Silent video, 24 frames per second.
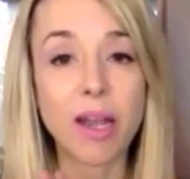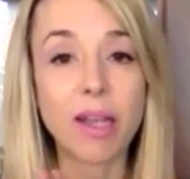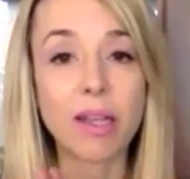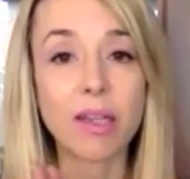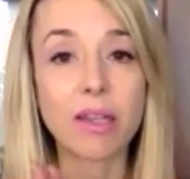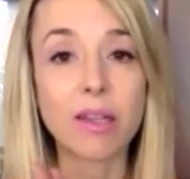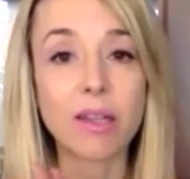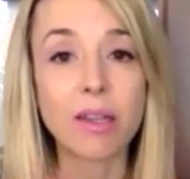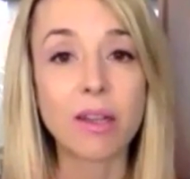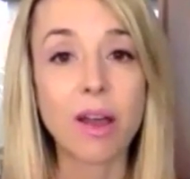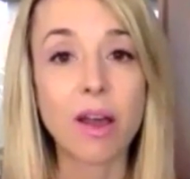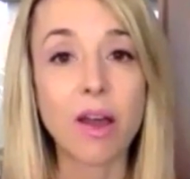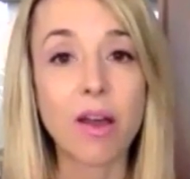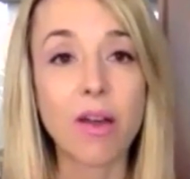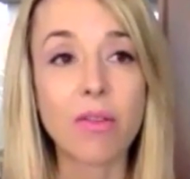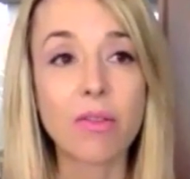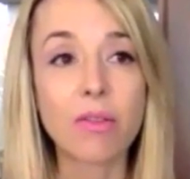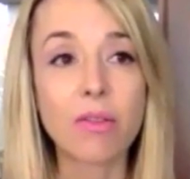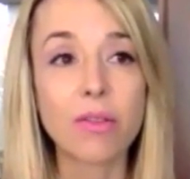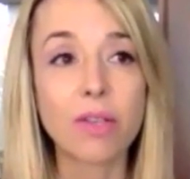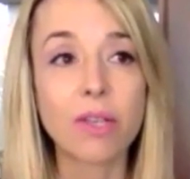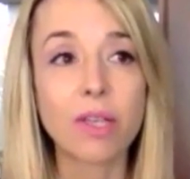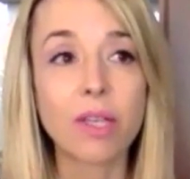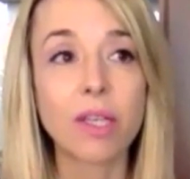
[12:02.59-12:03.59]
I love
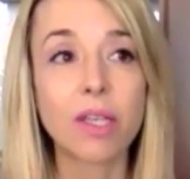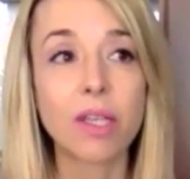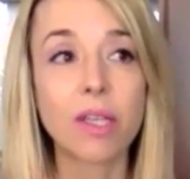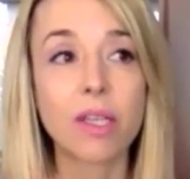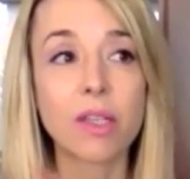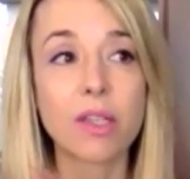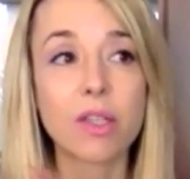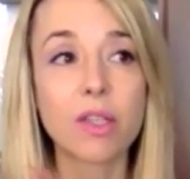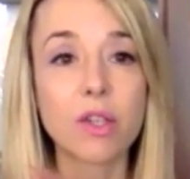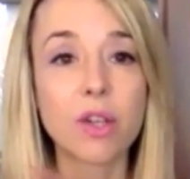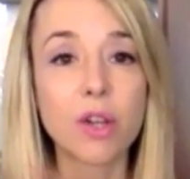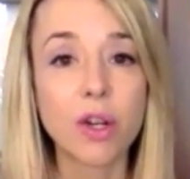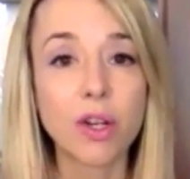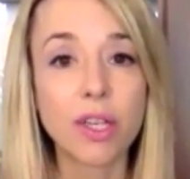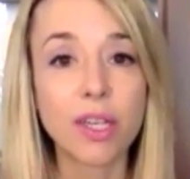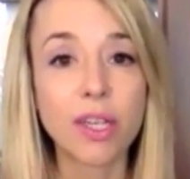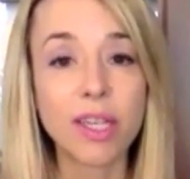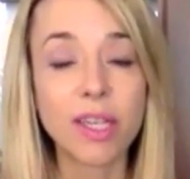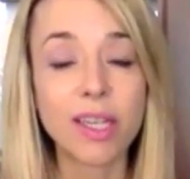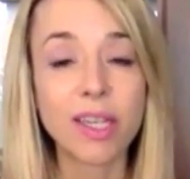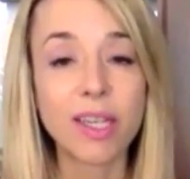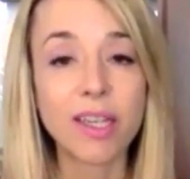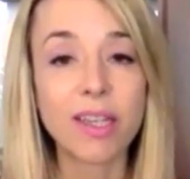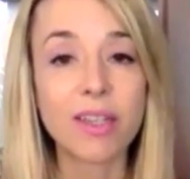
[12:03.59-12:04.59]

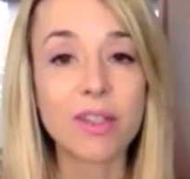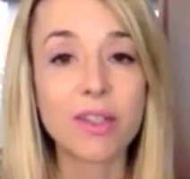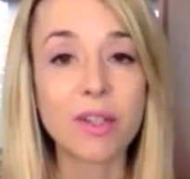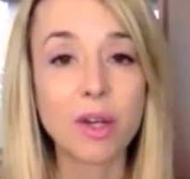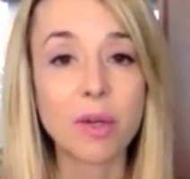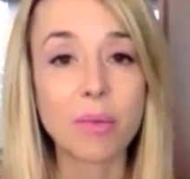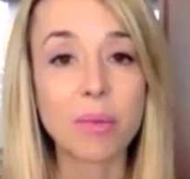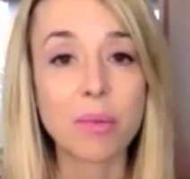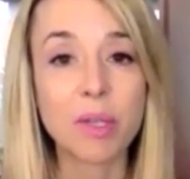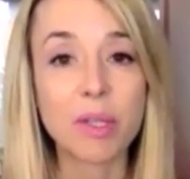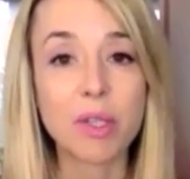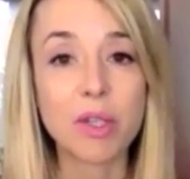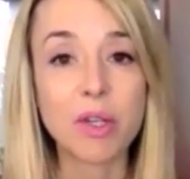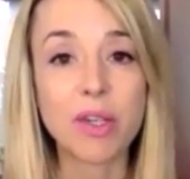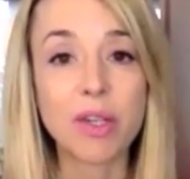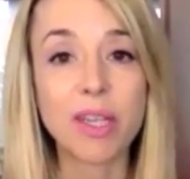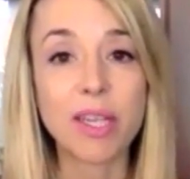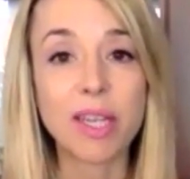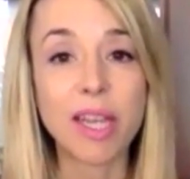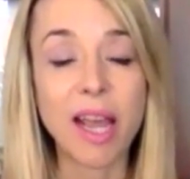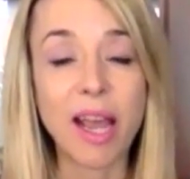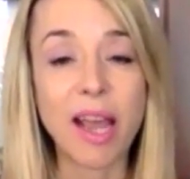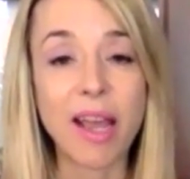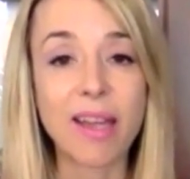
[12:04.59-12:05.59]
turkey, dark meat
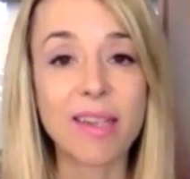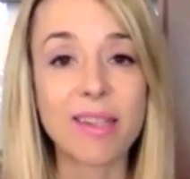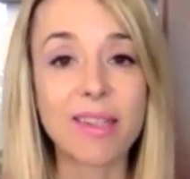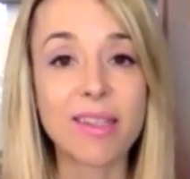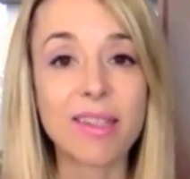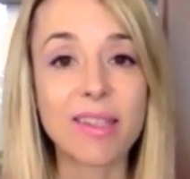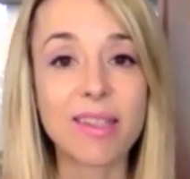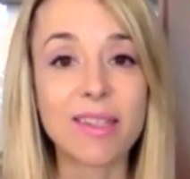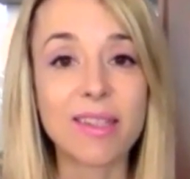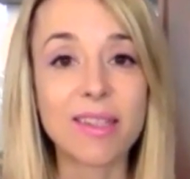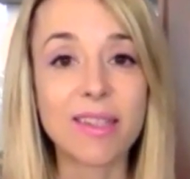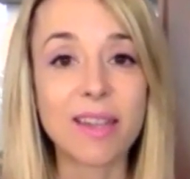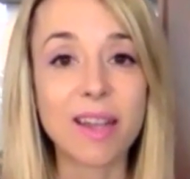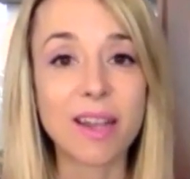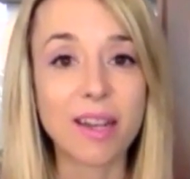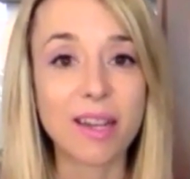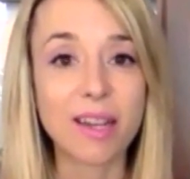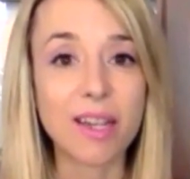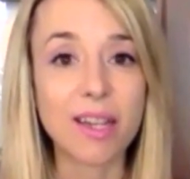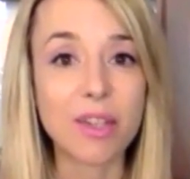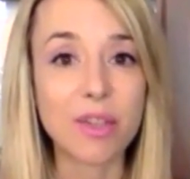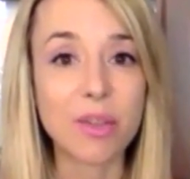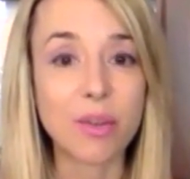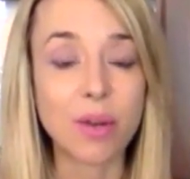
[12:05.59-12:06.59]
turkey, and duck
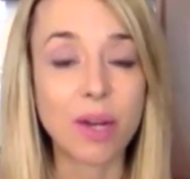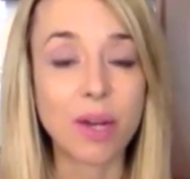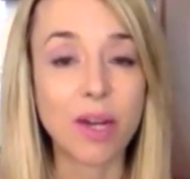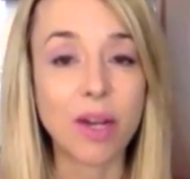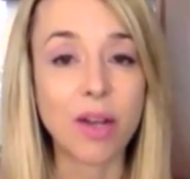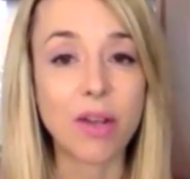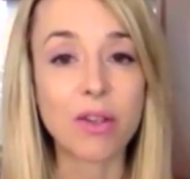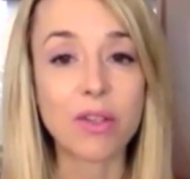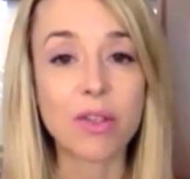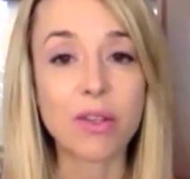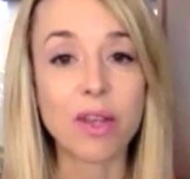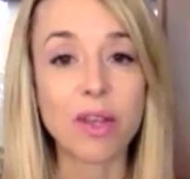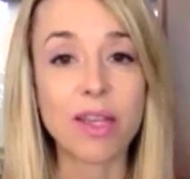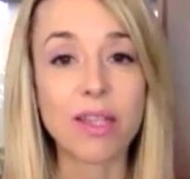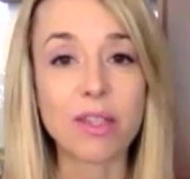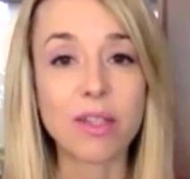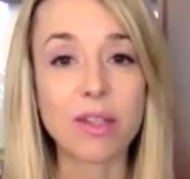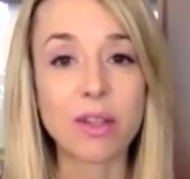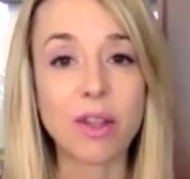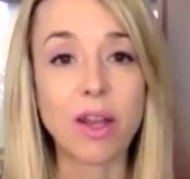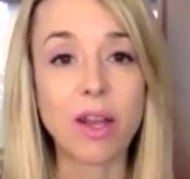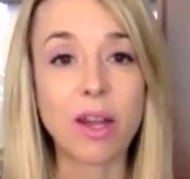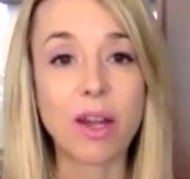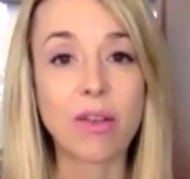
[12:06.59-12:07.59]
is great. It also has a
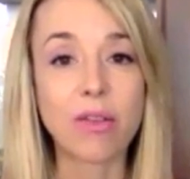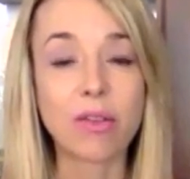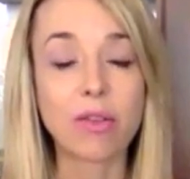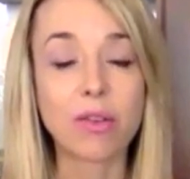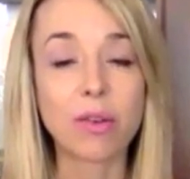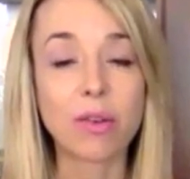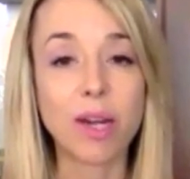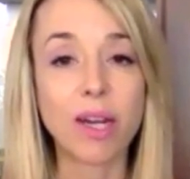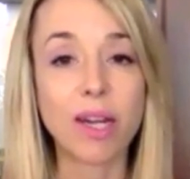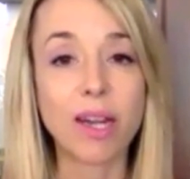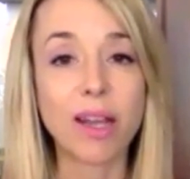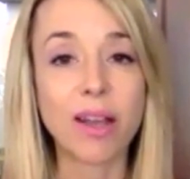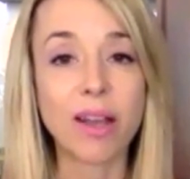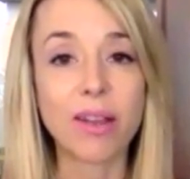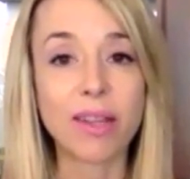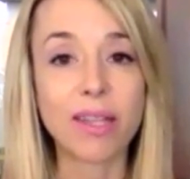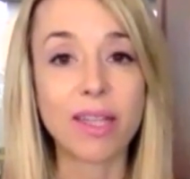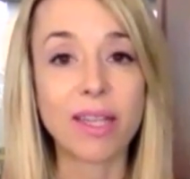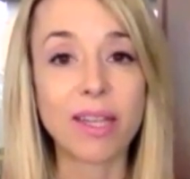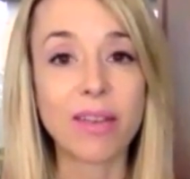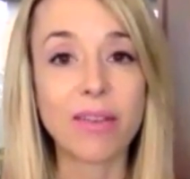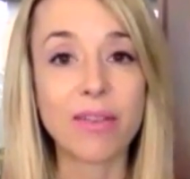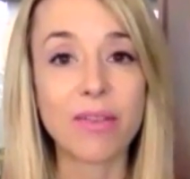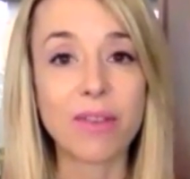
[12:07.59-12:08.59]
lot of great
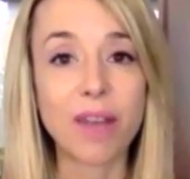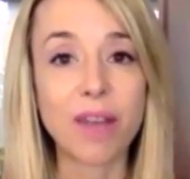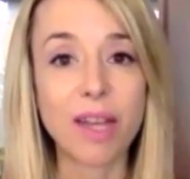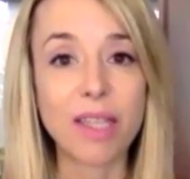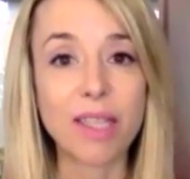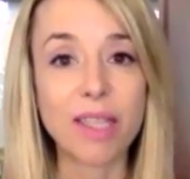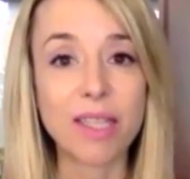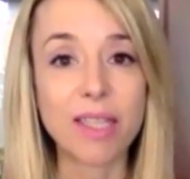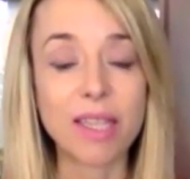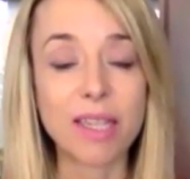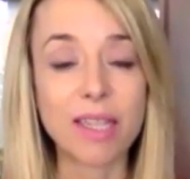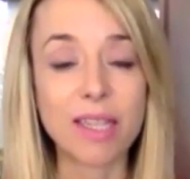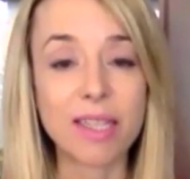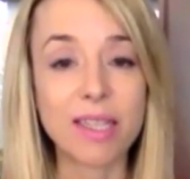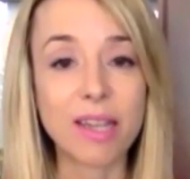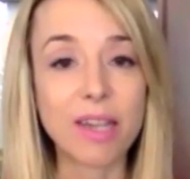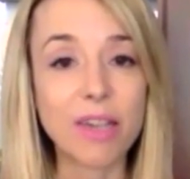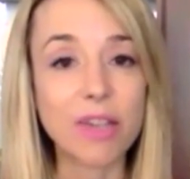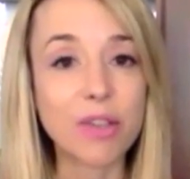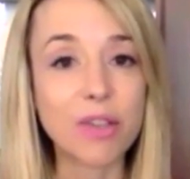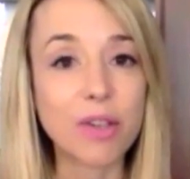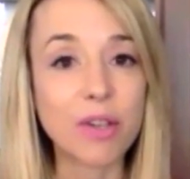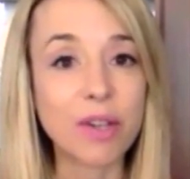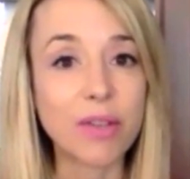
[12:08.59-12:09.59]
healthy fats in it,
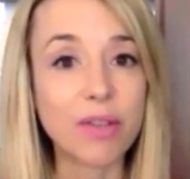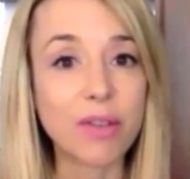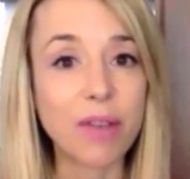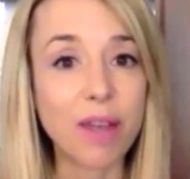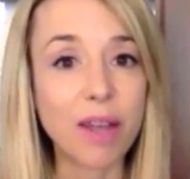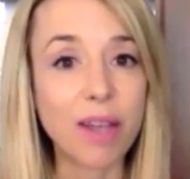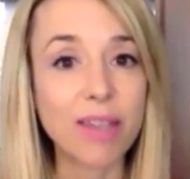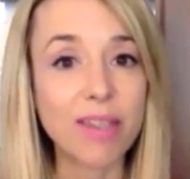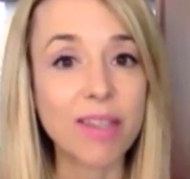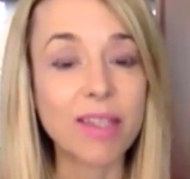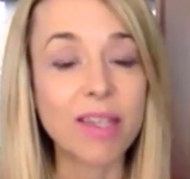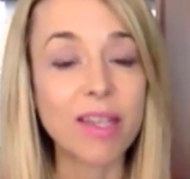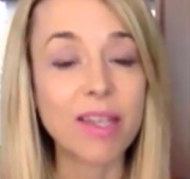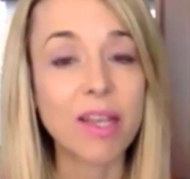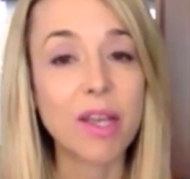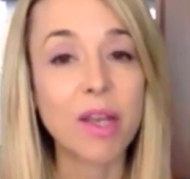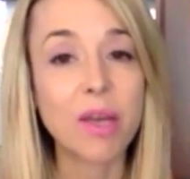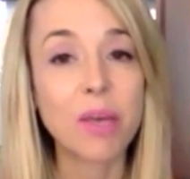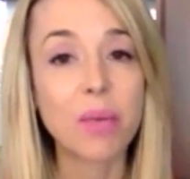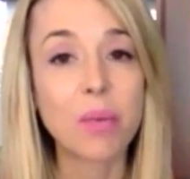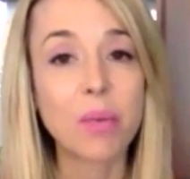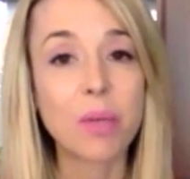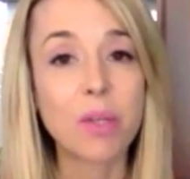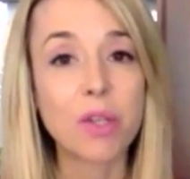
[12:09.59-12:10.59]
saturated fats,
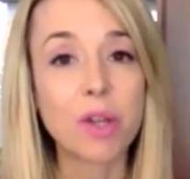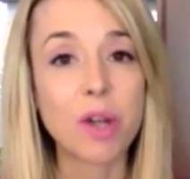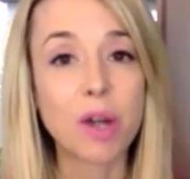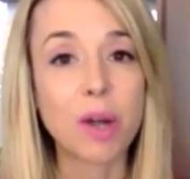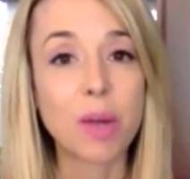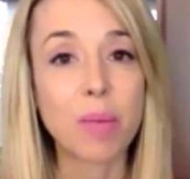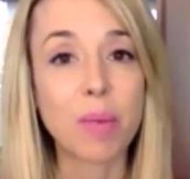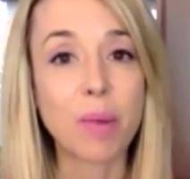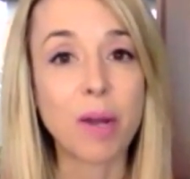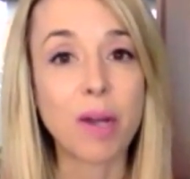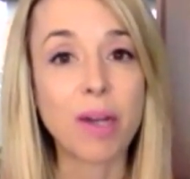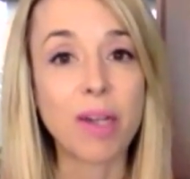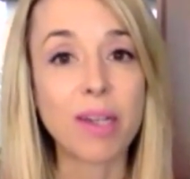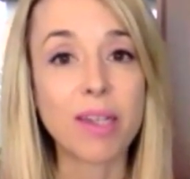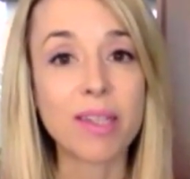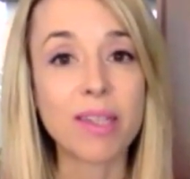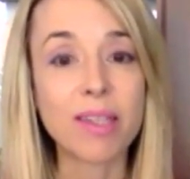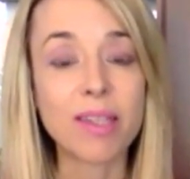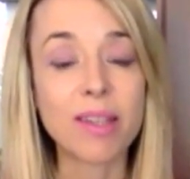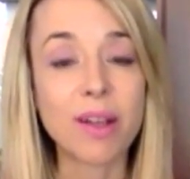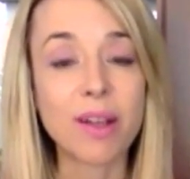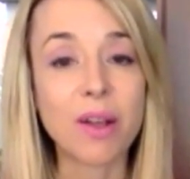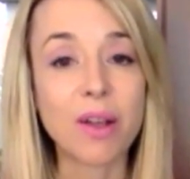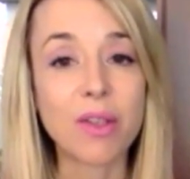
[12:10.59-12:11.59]
which our
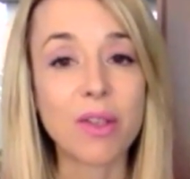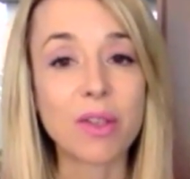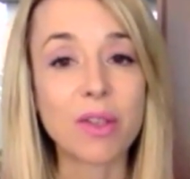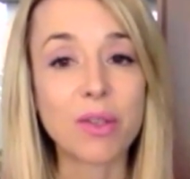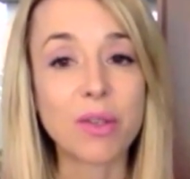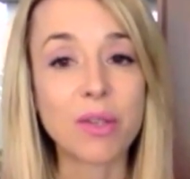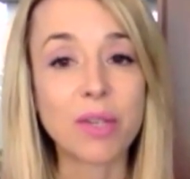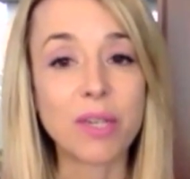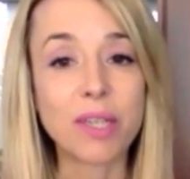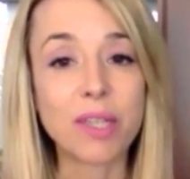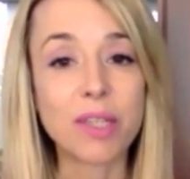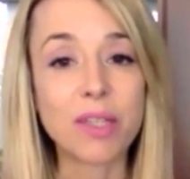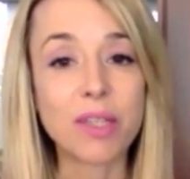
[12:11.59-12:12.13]
bodies also need.